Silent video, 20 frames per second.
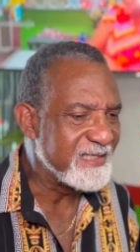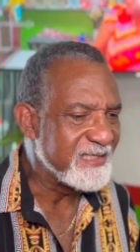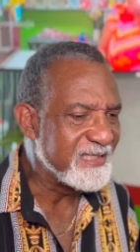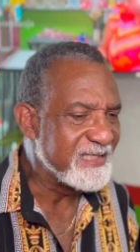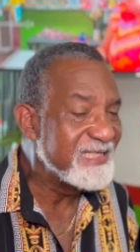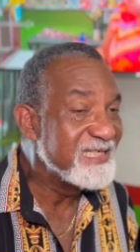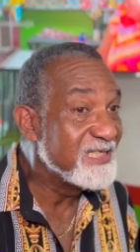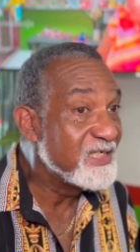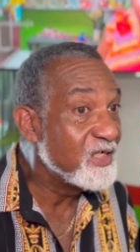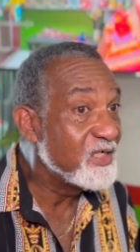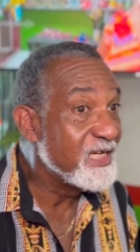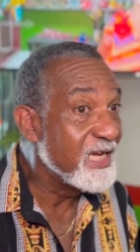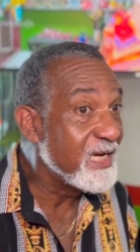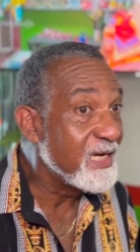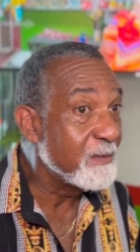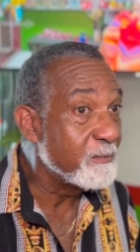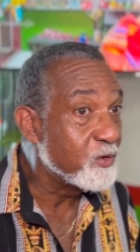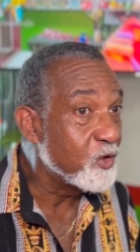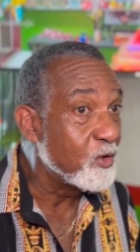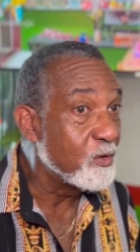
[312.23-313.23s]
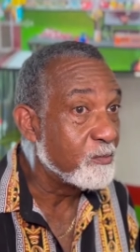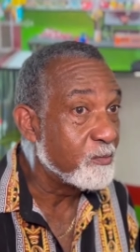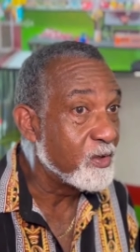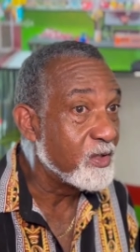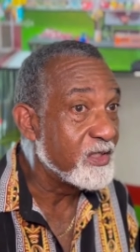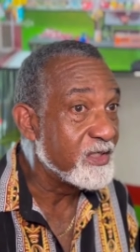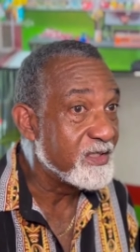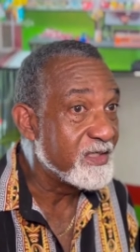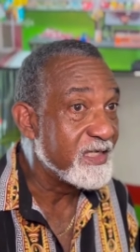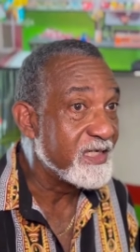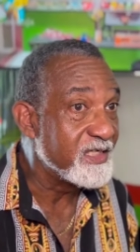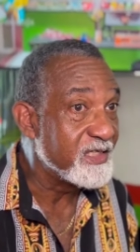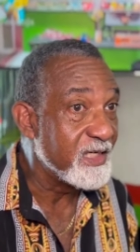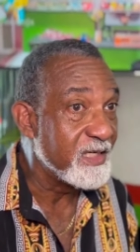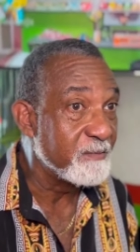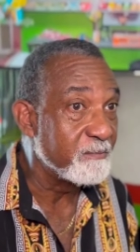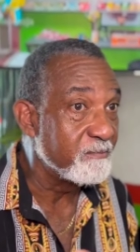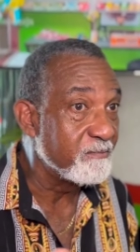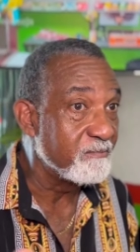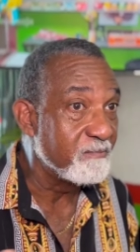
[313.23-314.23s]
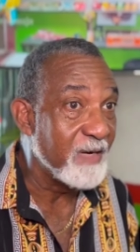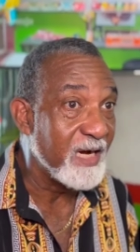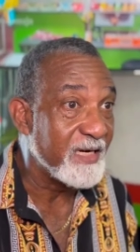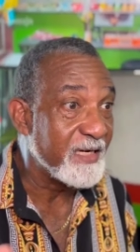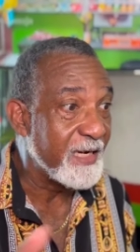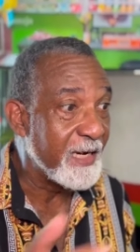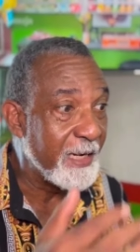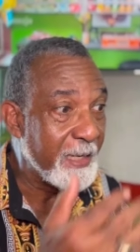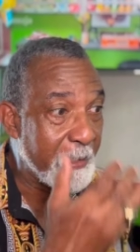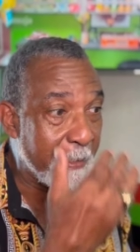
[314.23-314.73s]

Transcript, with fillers: into Denham Town police station backyard,